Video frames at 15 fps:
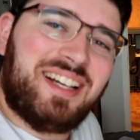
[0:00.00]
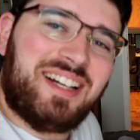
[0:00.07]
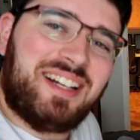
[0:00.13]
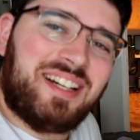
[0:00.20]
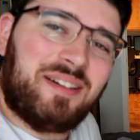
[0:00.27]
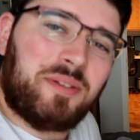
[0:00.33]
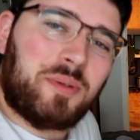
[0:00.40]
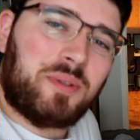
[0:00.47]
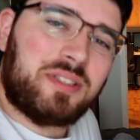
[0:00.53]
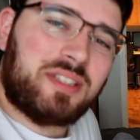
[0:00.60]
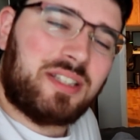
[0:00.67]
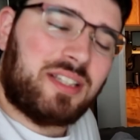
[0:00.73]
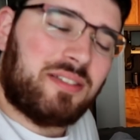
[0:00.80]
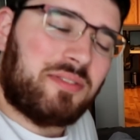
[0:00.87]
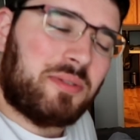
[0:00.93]
um, the ones they
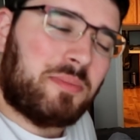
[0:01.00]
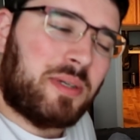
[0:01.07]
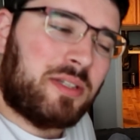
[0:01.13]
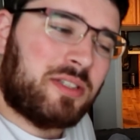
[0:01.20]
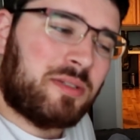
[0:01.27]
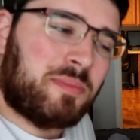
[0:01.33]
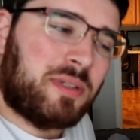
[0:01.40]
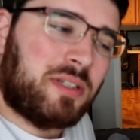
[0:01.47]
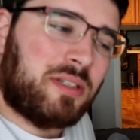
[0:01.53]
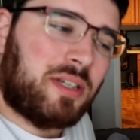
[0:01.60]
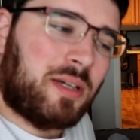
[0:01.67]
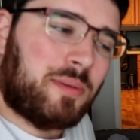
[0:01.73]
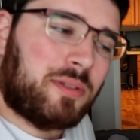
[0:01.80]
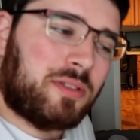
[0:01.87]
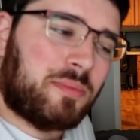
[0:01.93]
give you may just be
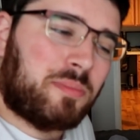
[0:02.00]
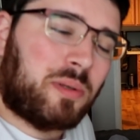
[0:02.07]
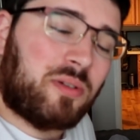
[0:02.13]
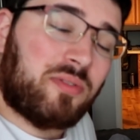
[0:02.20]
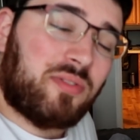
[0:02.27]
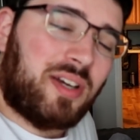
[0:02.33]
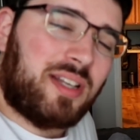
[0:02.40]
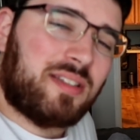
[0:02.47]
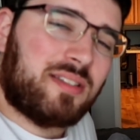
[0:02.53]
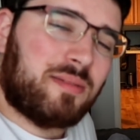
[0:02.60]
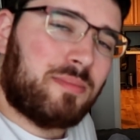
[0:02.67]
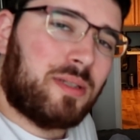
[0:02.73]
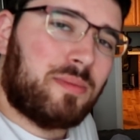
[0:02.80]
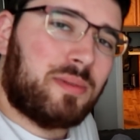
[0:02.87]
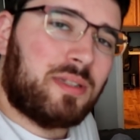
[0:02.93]
able to prevent, and
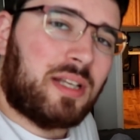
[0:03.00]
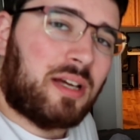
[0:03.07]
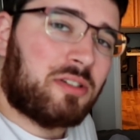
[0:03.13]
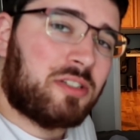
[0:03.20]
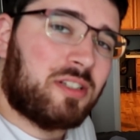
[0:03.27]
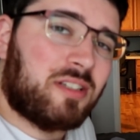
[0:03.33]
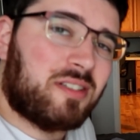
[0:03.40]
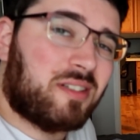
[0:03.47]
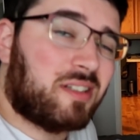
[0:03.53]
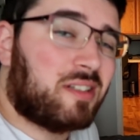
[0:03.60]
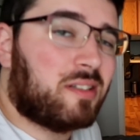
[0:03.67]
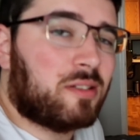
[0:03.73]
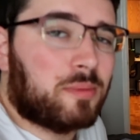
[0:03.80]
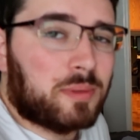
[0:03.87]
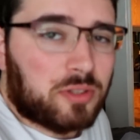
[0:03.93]
maybe now she needs something a
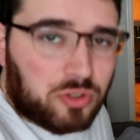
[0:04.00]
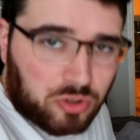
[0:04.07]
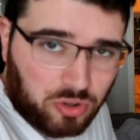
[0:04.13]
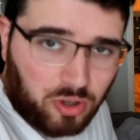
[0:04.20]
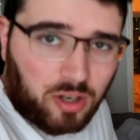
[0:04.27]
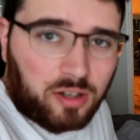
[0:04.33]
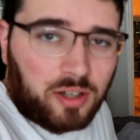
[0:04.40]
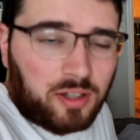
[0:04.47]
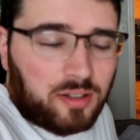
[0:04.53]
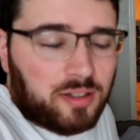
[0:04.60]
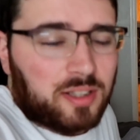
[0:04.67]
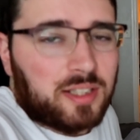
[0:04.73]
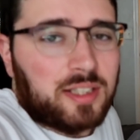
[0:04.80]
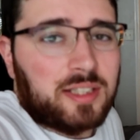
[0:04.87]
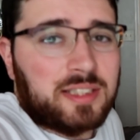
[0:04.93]
little bit stronger.
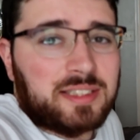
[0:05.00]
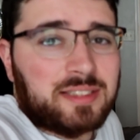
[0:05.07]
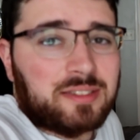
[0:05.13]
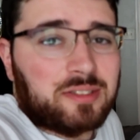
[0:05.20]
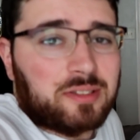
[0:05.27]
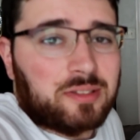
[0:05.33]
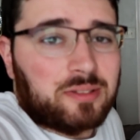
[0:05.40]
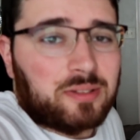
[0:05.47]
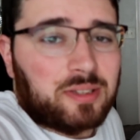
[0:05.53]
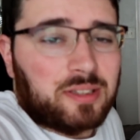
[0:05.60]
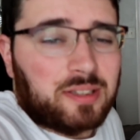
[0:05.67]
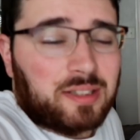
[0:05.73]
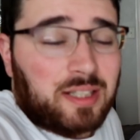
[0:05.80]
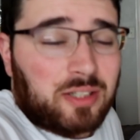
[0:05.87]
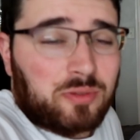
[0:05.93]
So,
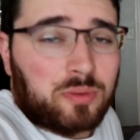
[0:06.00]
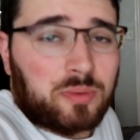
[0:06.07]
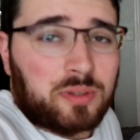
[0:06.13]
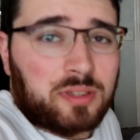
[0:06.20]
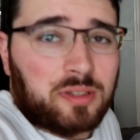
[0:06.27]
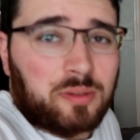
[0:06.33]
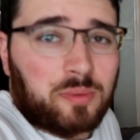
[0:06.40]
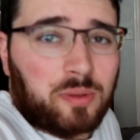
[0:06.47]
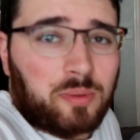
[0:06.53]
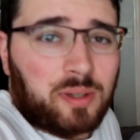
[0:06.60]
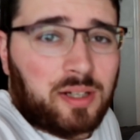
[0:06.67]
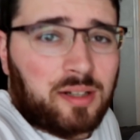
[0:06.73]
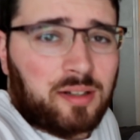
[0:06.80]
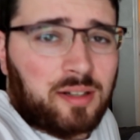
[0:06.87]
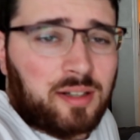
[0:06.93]
uh, that's what we're dealing with right
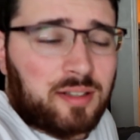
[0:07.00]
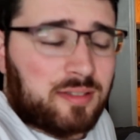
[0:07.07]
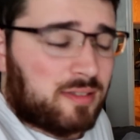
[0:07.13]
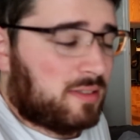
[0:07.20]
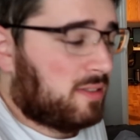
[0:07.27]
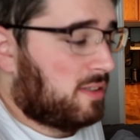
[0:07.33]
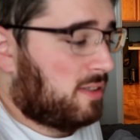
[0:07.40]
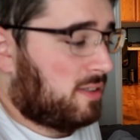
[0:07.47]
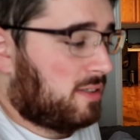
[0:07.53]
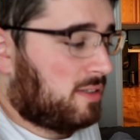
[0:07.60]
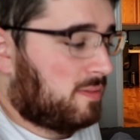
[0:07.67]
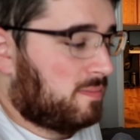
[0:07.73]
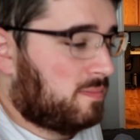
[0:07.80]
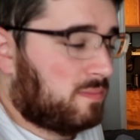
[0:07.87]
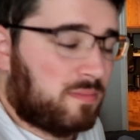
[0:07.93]
now, guys, and
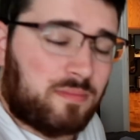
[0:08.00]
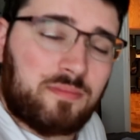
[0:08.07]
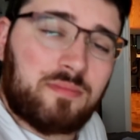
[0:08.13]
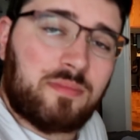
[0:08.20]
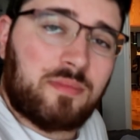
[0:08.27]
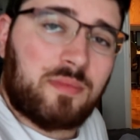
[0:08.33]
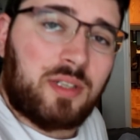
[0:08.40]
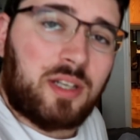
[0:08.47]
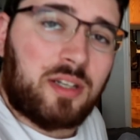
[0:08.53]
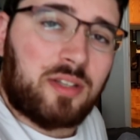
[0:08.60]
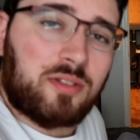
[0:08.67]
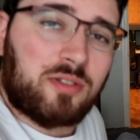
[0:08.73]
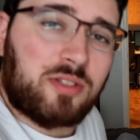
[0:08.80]
uh, another